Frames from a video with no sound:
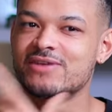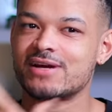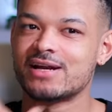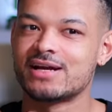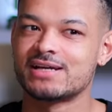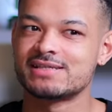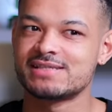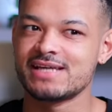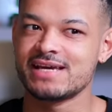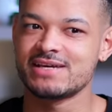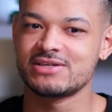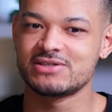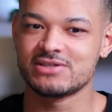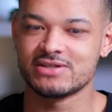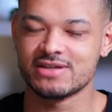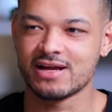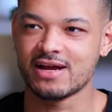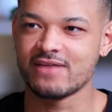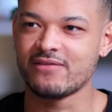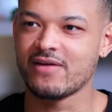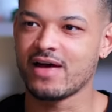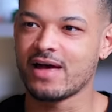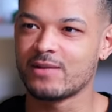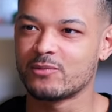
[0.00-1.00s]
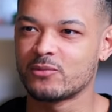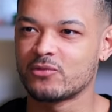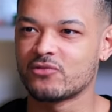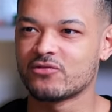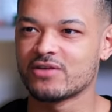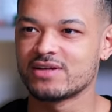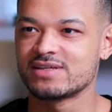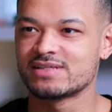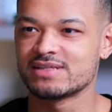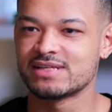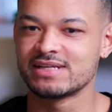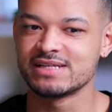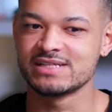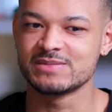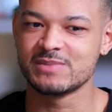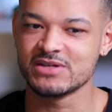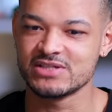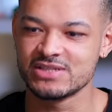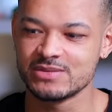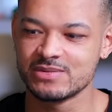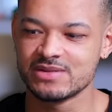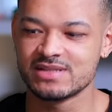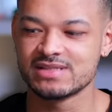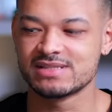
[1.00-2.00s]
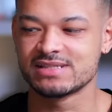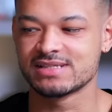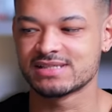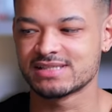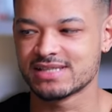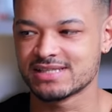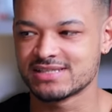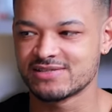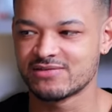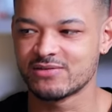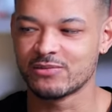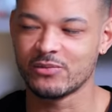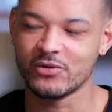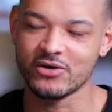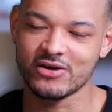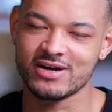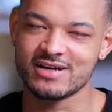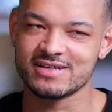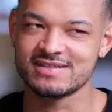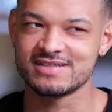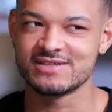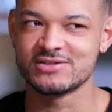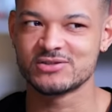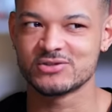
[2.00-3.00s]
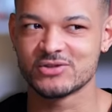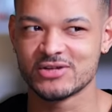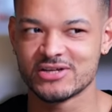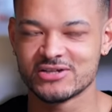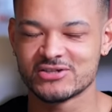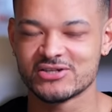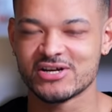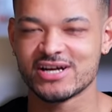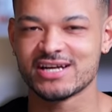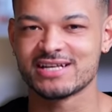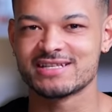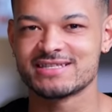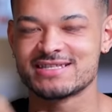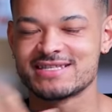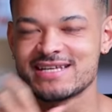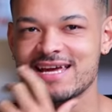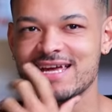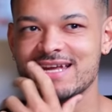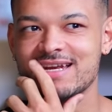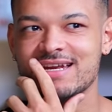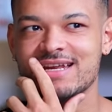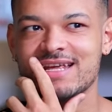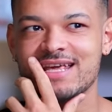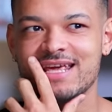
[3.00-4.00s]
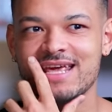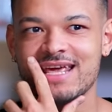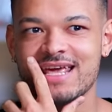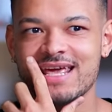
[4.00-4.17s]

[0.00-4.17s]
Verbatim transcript: realization that I've had more recently, especially with the success of the podcast and joining Dragon's Den,